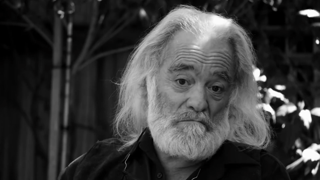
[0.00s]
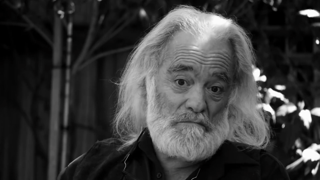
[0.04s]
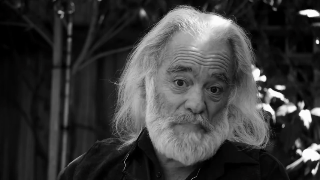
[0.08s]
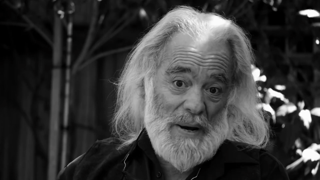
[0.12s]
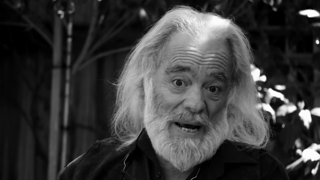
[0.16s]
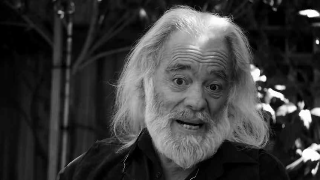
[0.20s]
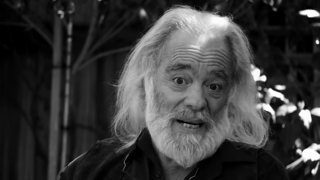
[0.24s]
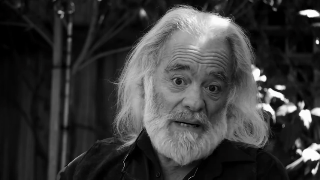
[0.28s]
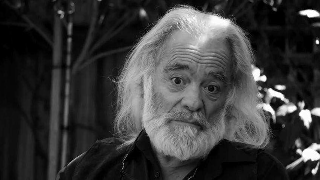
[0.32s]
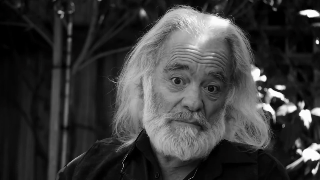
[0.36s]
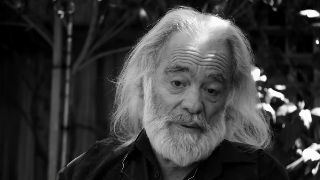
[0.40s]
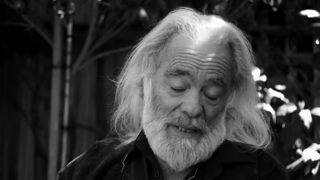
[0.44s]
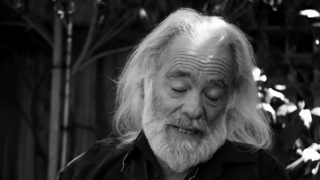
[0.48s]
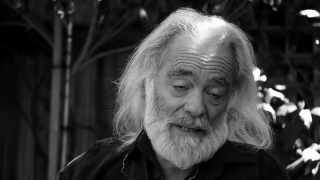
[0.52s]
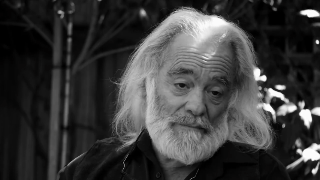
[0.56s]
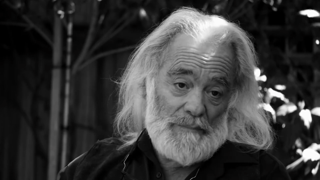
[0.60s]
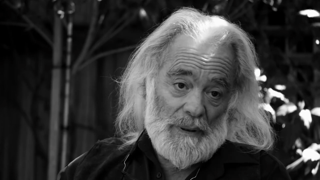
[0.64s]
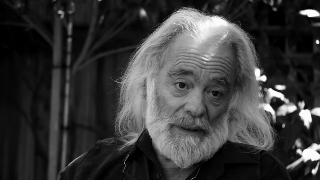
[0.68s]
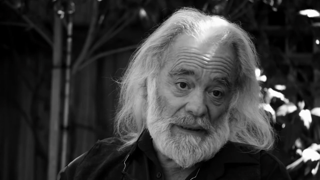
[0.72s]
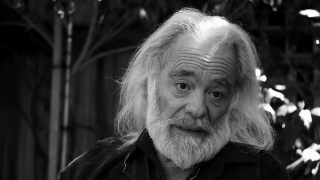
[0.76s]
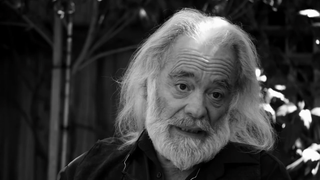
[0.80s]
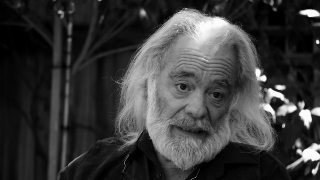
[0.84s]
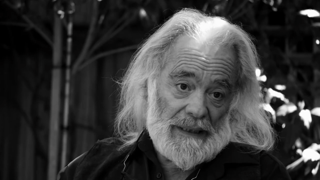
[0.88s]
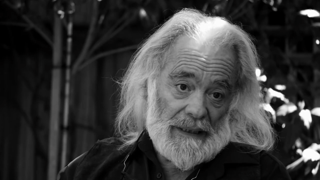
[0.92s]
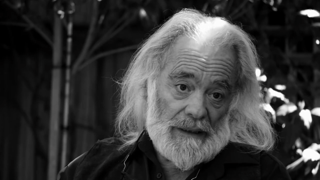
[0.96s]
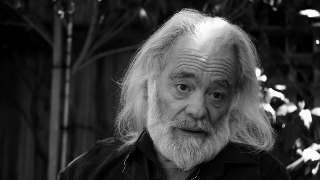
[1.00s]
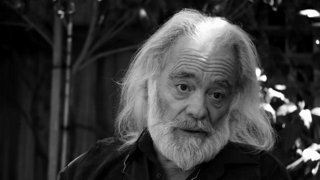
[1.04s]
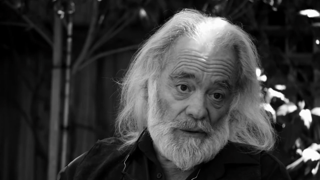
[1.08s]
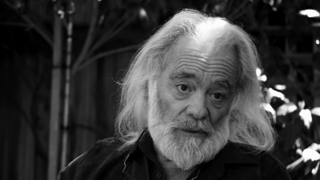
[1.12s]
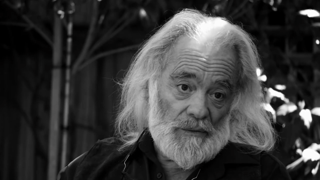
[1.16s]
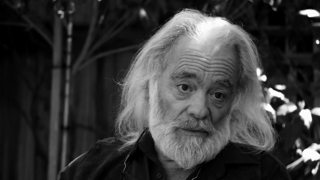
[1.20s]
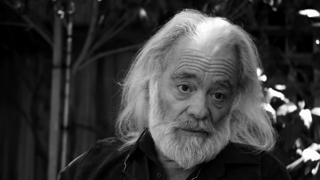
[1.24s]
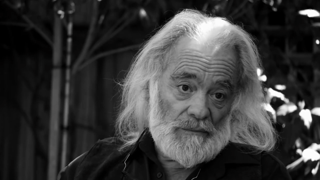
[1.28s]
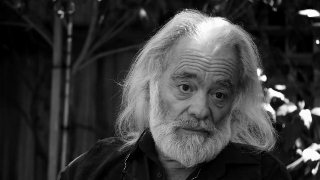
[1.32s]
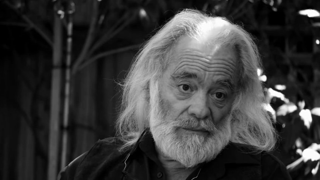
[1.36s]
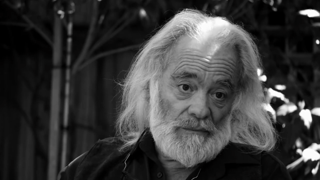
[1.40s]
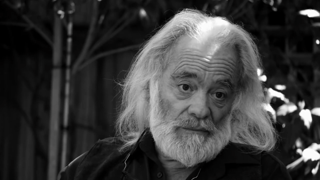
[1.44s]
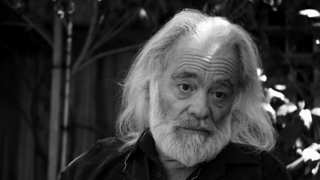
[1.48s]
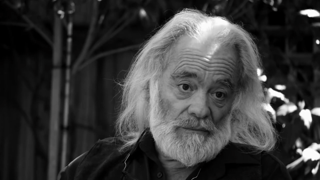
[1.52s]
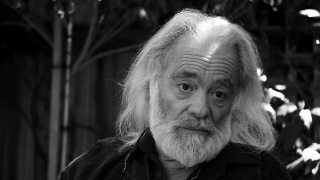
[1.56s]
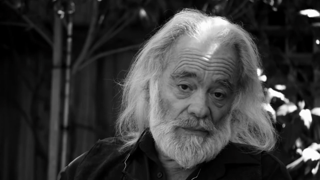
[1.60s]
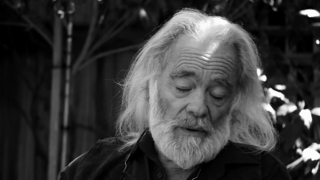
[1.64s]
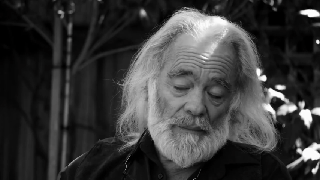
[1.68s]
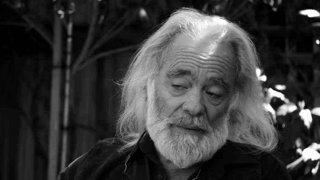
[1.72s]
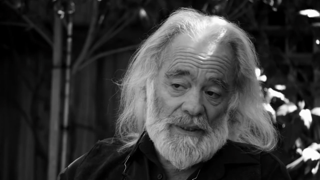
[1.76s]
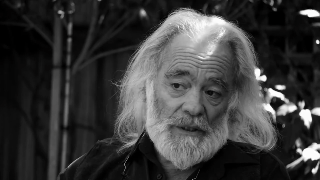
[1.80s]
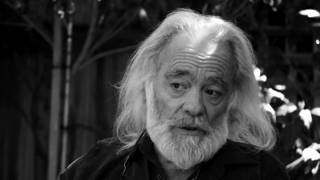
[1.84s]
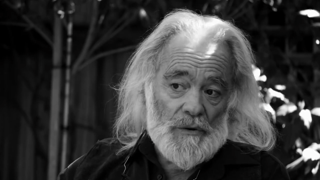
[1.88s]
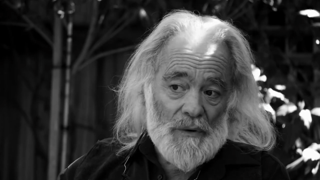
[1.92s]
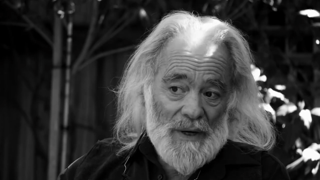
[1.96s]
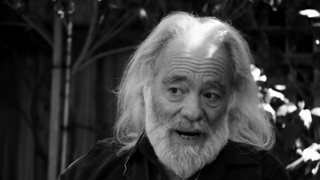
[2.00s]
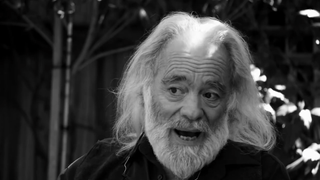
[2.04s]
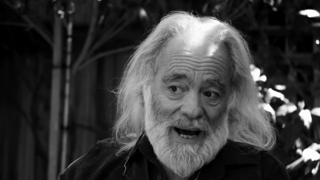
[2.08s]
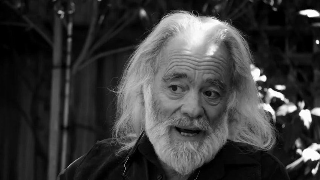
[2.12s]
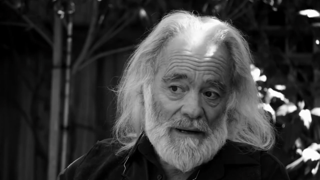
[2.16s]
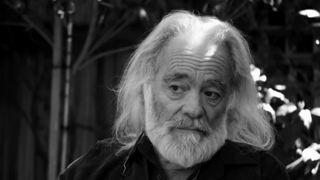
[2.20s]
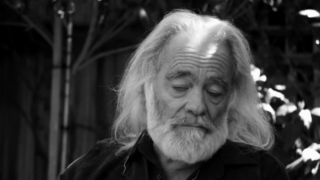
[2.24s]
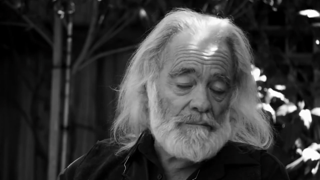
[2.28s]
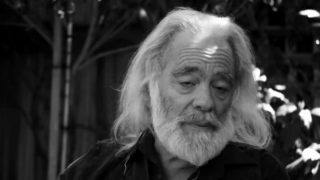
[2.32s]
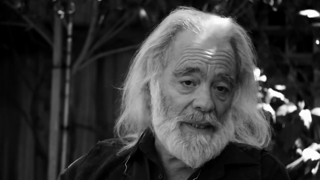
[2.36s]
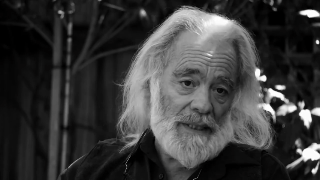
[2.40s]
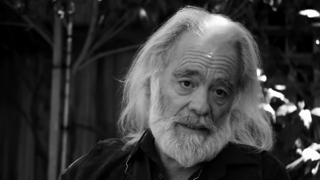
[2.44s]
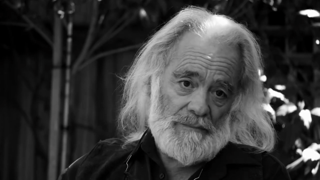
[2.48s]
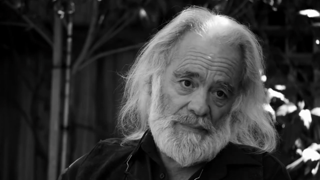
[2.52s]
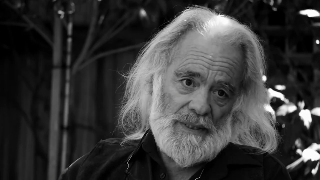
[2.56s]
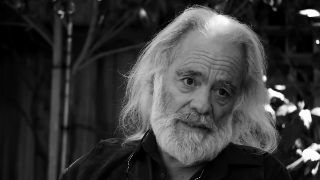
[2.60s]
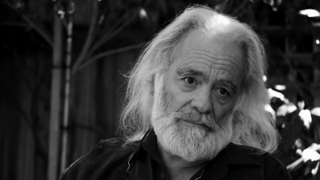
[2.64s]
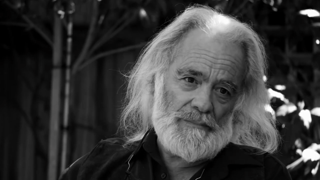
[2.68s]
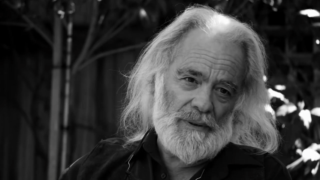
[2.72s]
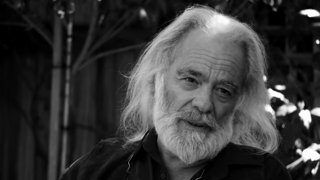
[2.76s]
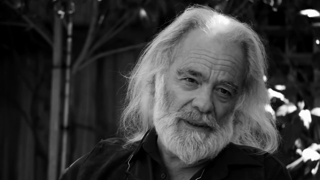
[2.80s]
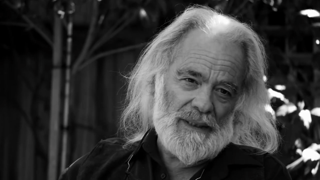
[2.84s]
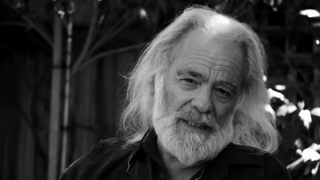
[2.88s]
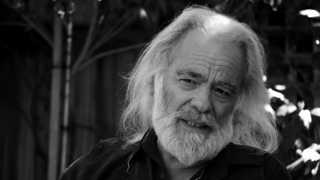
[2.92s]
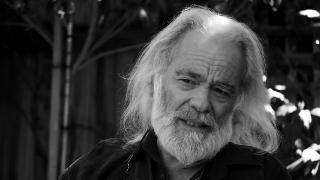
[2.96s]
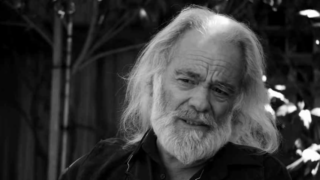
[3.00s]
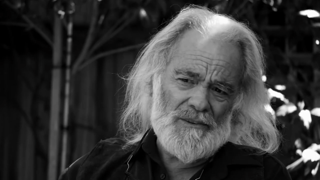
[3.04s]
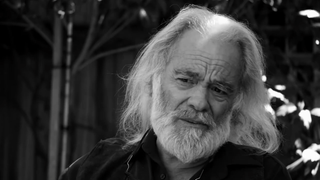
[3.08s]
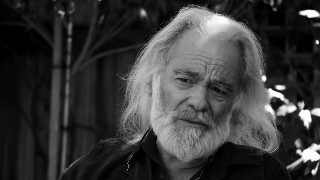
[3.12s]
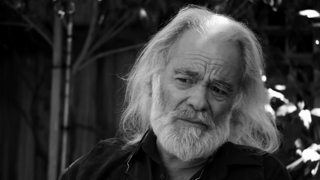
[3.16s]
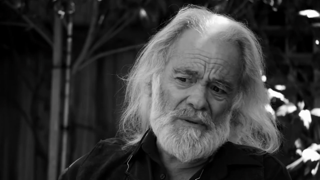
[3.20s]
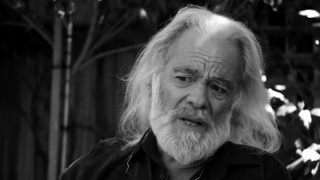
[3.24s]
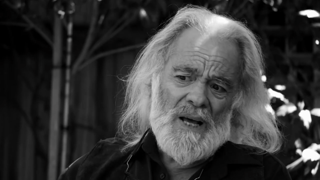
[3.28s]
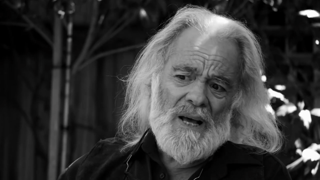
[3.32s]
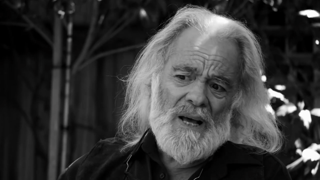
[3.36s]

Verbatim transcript: better be political. I mean, your art better be political